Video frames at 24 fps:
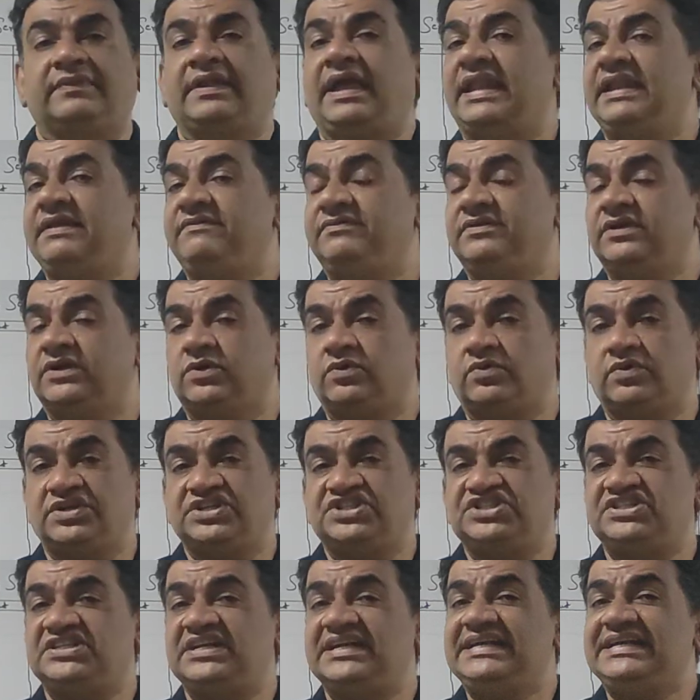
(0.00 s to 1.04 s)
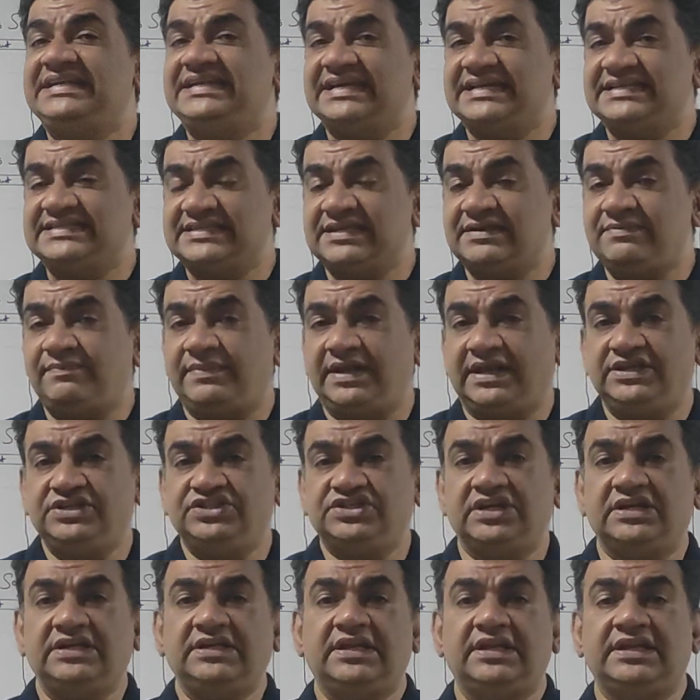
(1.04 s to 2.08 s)
And if the question doesn't
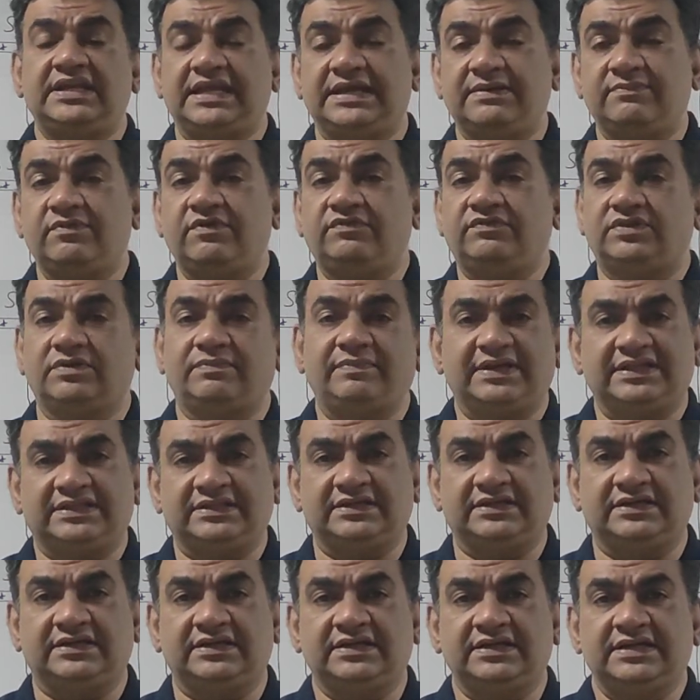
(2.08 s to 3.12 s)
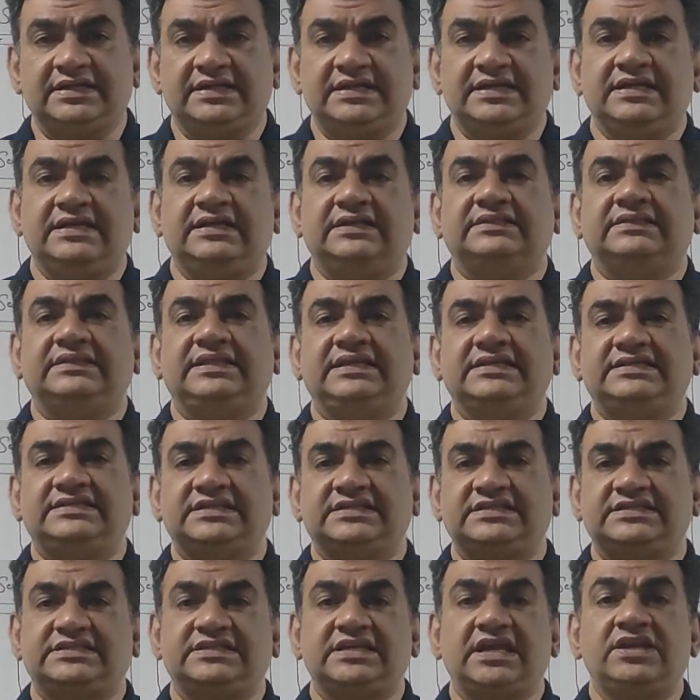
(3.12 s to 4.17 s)
mention the name of the method, they
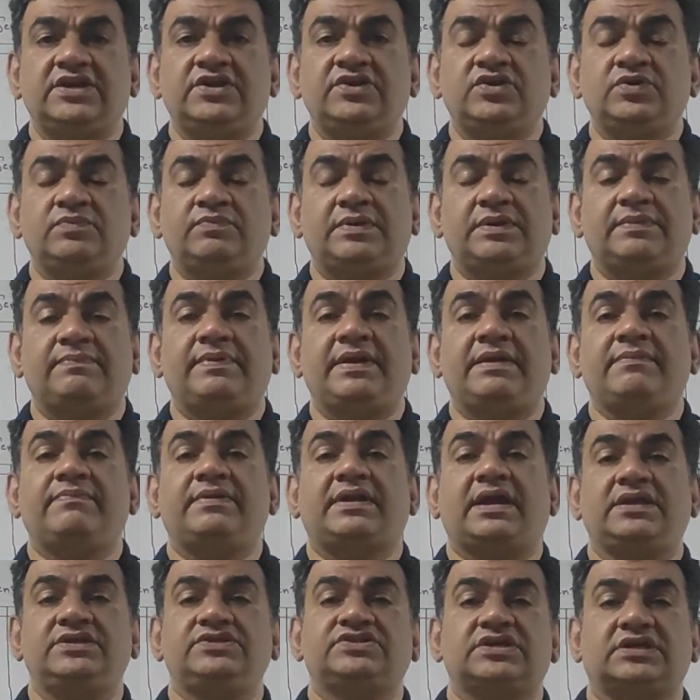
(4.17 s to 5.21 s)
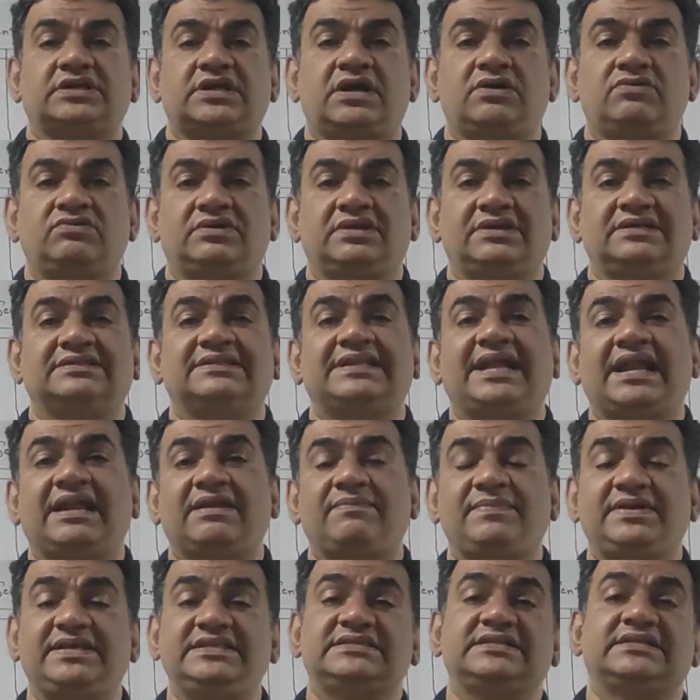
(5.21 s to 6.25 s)
just tell you to prepare branch account,
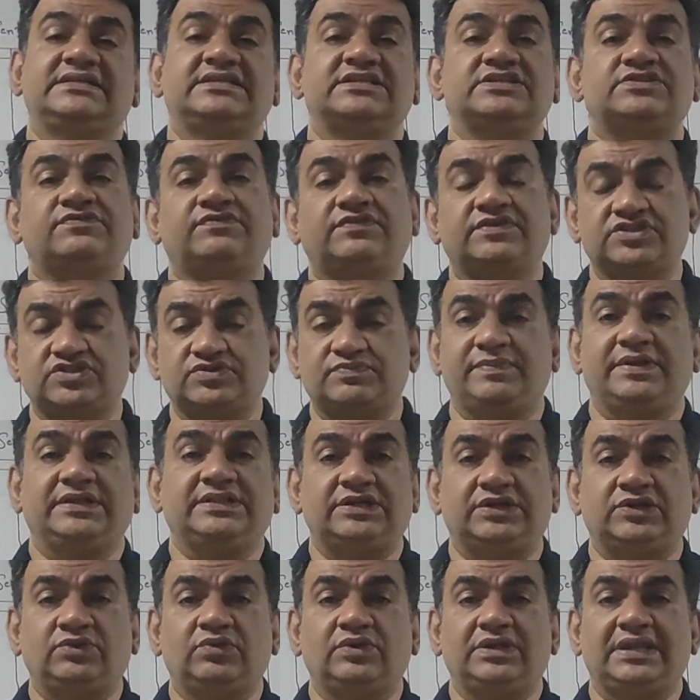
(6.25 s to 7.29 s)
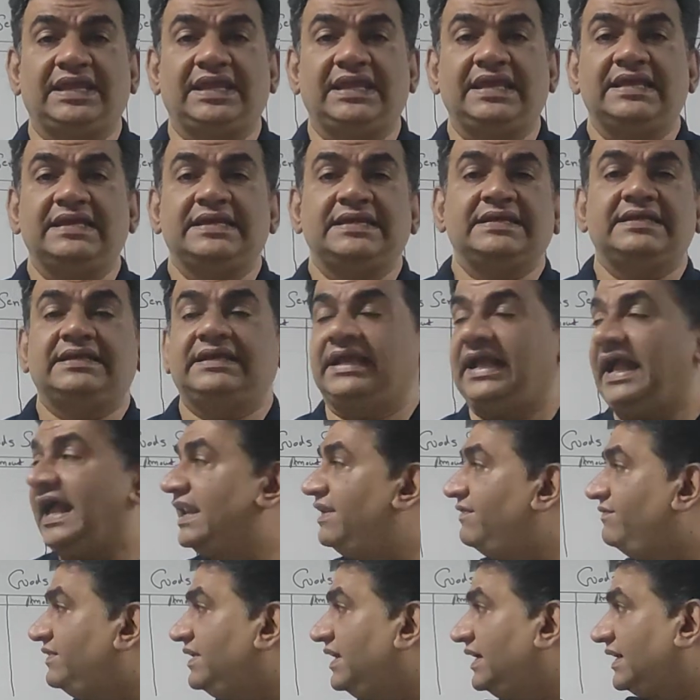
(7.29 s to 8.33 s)
that means it is first method only.
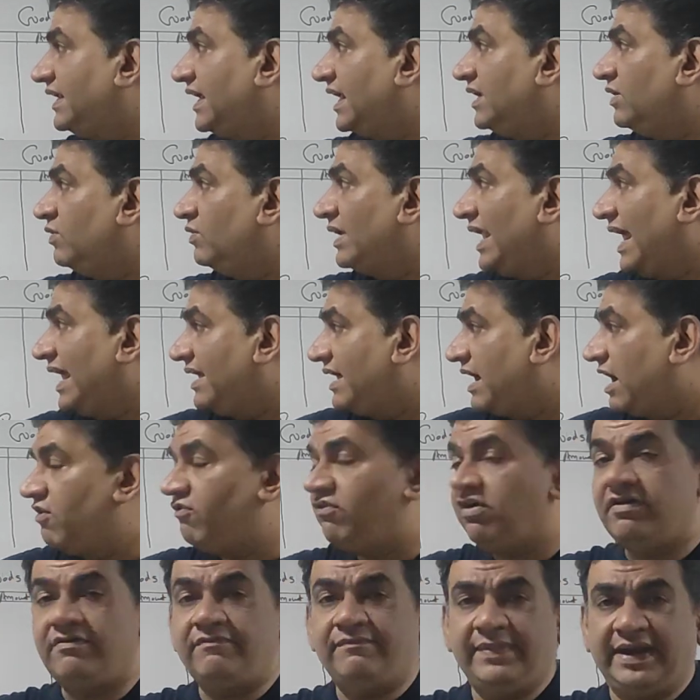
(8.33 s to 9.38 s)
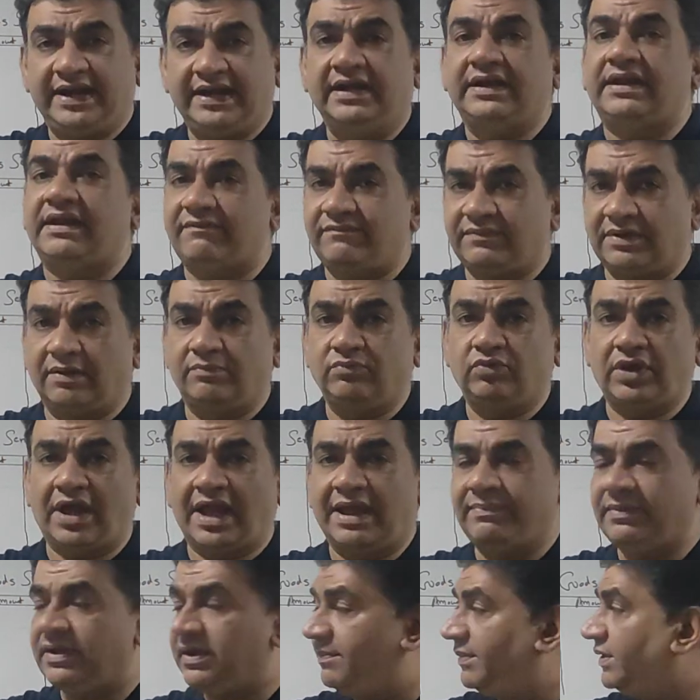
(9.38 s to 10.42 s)
And if they tell you like how I have made it, I'm
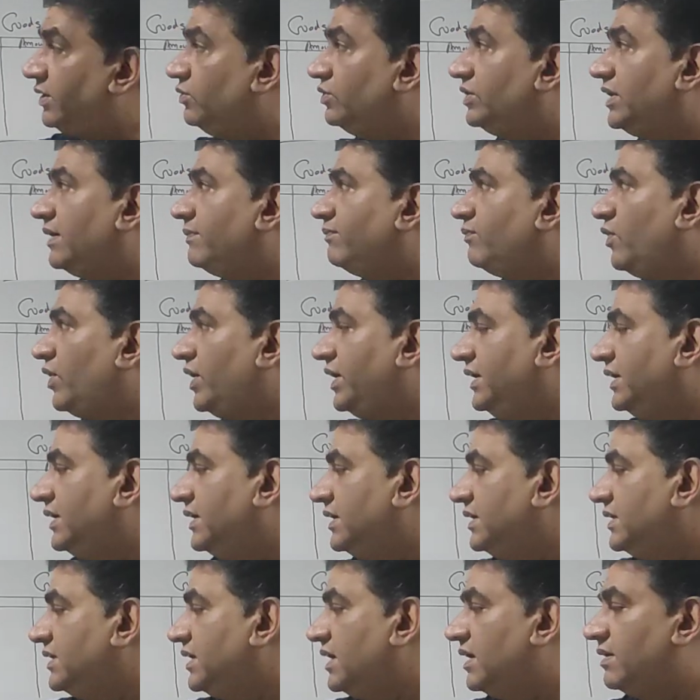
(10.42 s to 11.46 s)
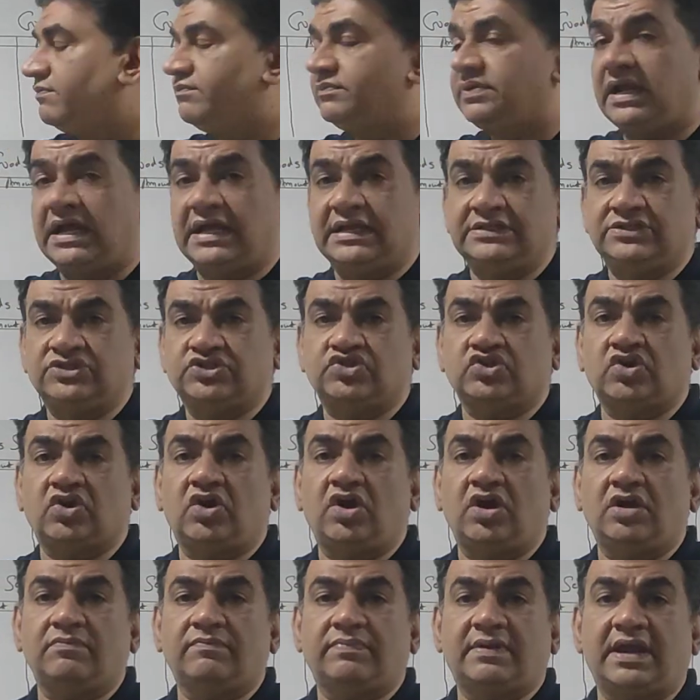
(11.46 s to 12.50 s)
coming to that point, branch
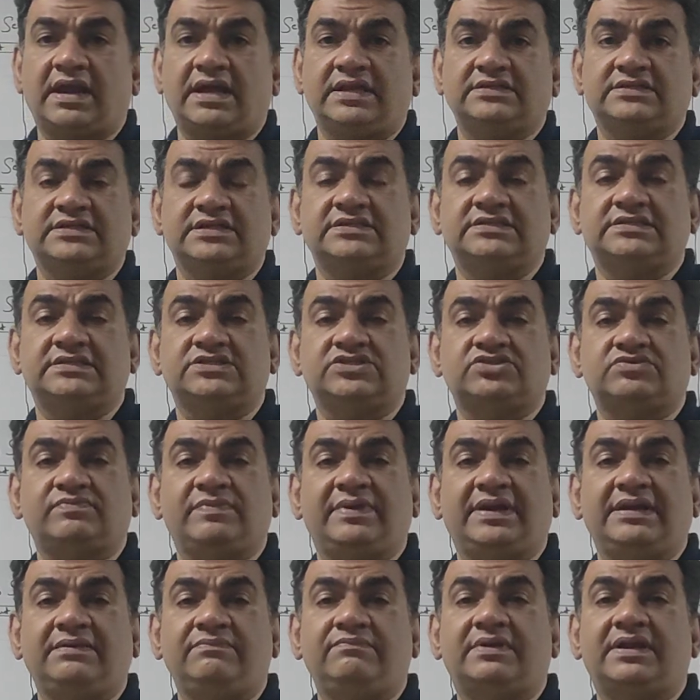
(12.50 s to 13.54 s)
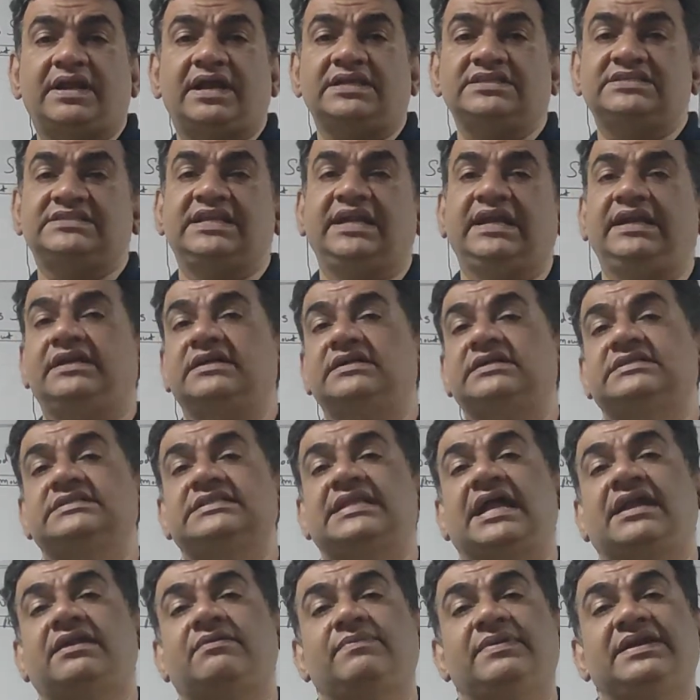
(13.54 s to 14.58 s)
stock, branch adjustment, branch data,
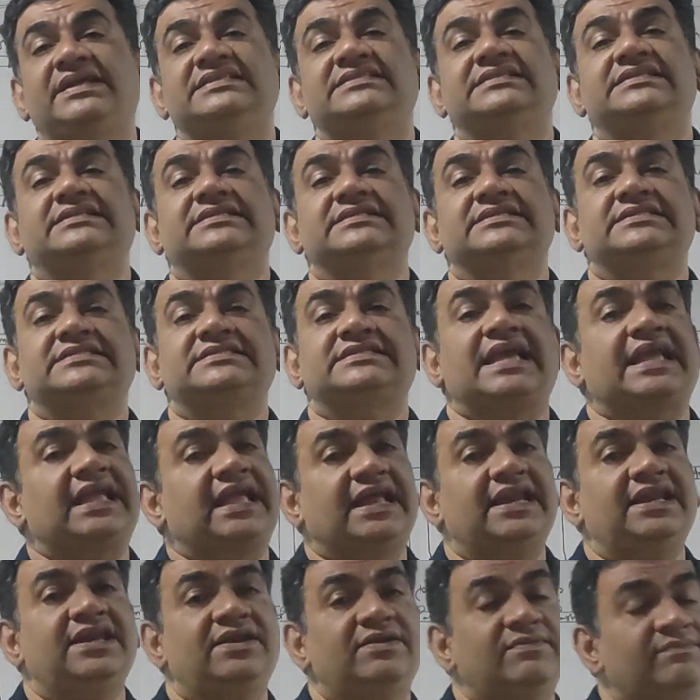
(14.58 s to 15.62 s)
that means it is second